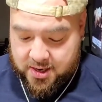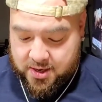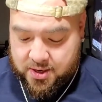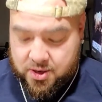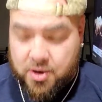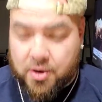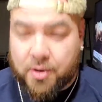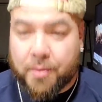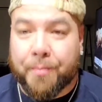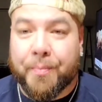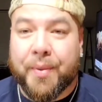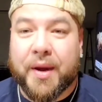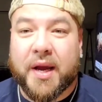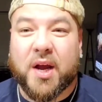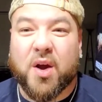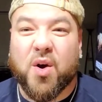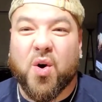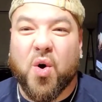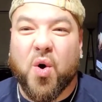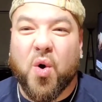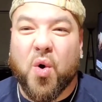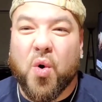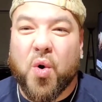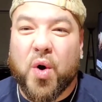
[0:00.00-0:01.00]
you're a big
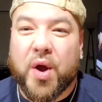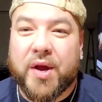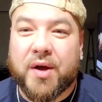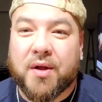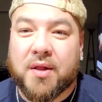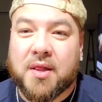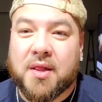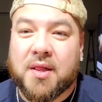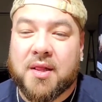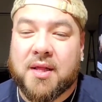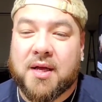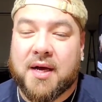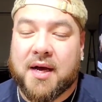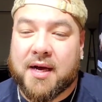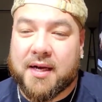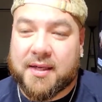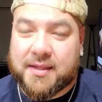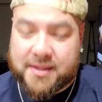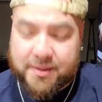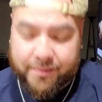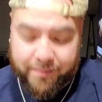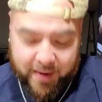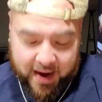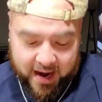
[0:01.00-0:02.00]
oil, uh,
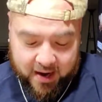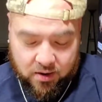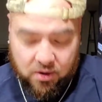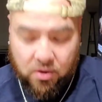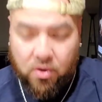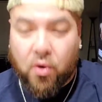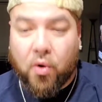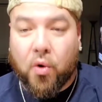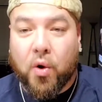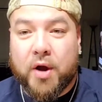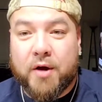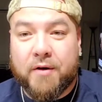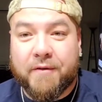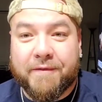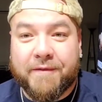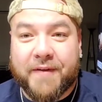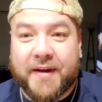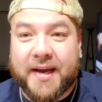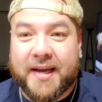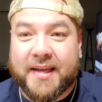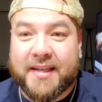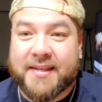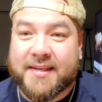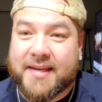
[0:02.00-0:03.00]
tobacco oil
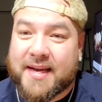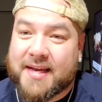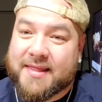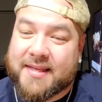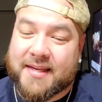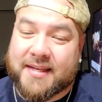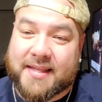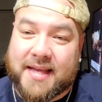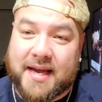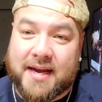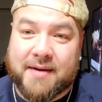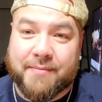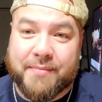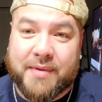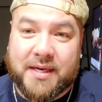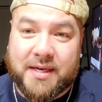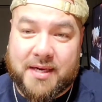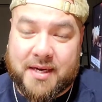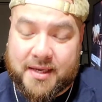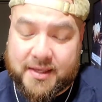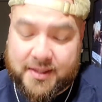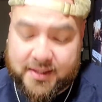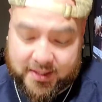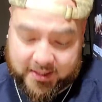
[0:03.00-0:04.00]
fan. I think that'd be
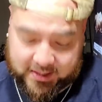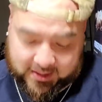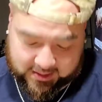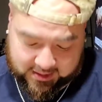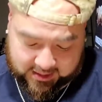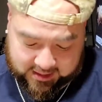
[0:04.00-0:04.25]
nice.